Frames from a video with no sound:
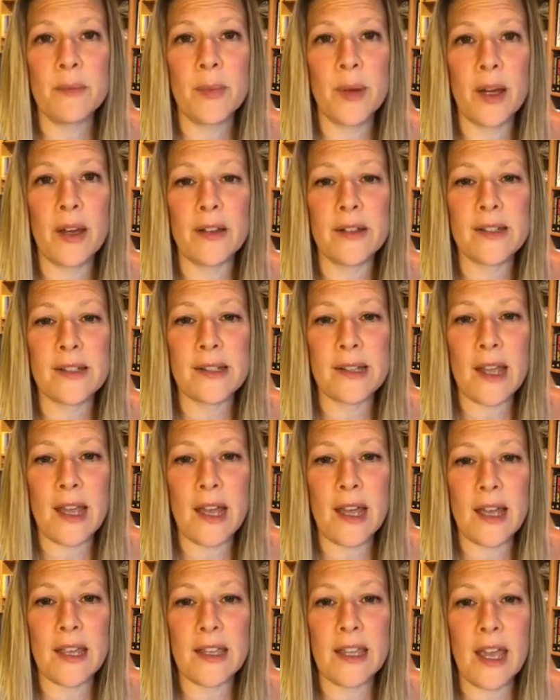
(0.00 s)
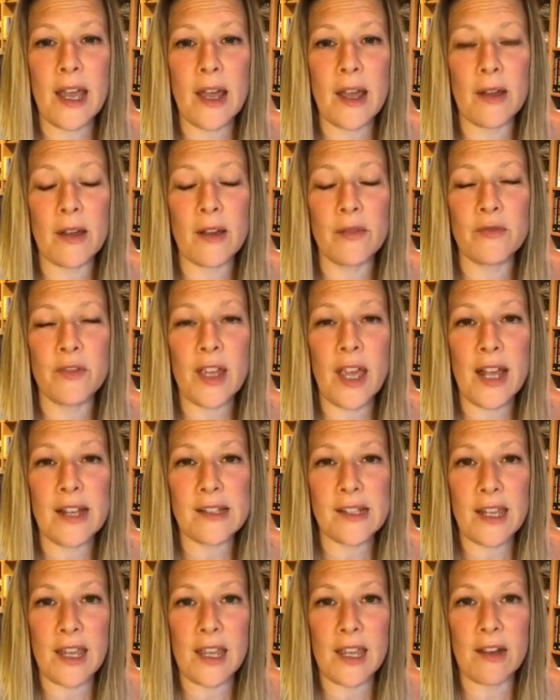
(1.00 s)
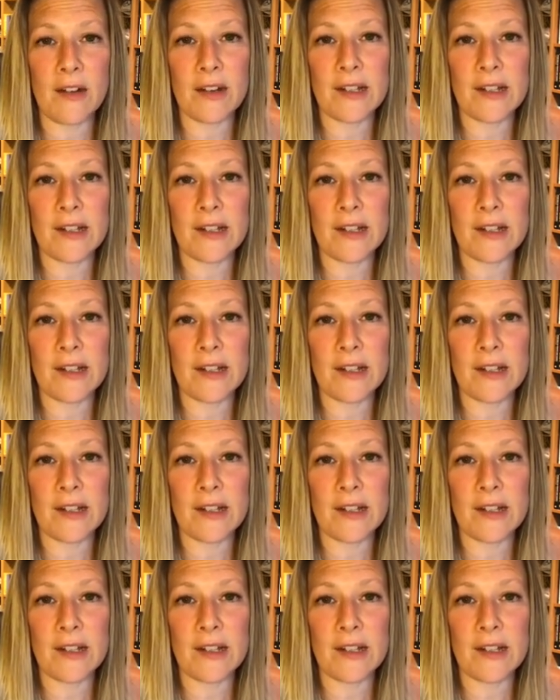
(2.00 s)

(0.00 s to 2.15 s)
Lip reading: but I've yet to hear